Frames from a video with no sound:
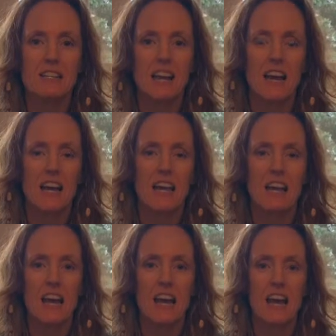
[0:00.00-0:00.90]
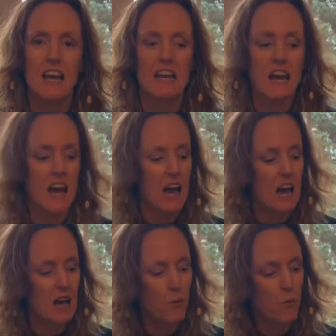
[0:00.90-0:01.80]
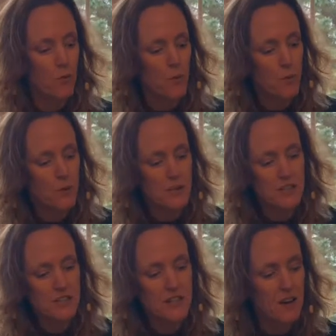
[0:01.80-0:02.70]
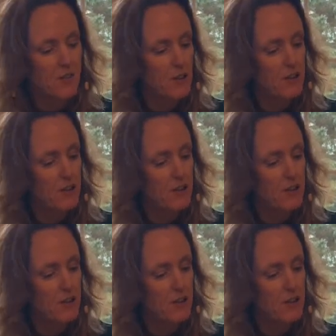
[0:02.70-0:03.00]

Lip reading: scale and discovered